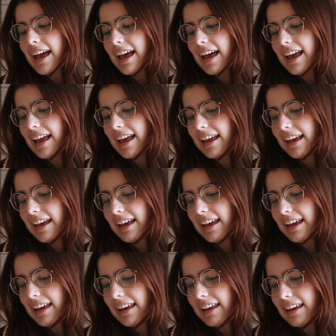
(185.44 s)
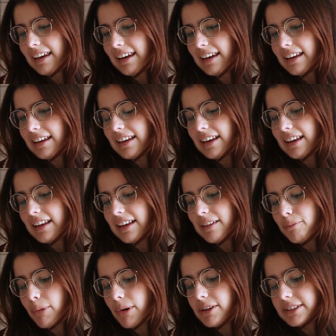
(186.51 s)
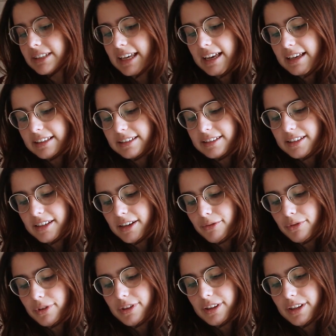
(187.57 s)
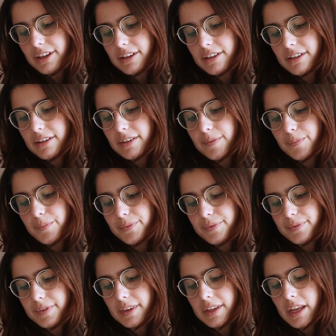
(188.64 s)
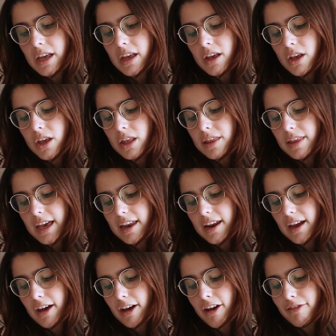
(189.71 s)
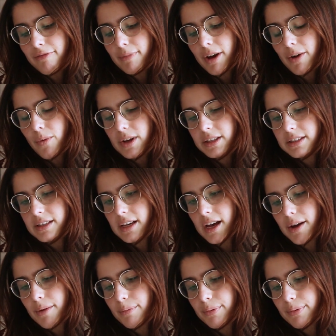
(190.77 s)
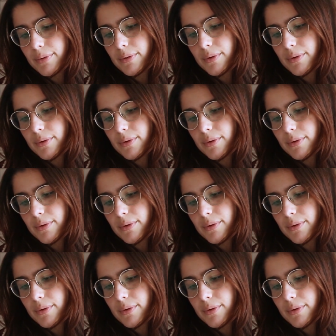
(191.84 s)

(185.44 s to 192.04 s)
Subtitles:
and podcasts and everything. Then I have my WhatsApp.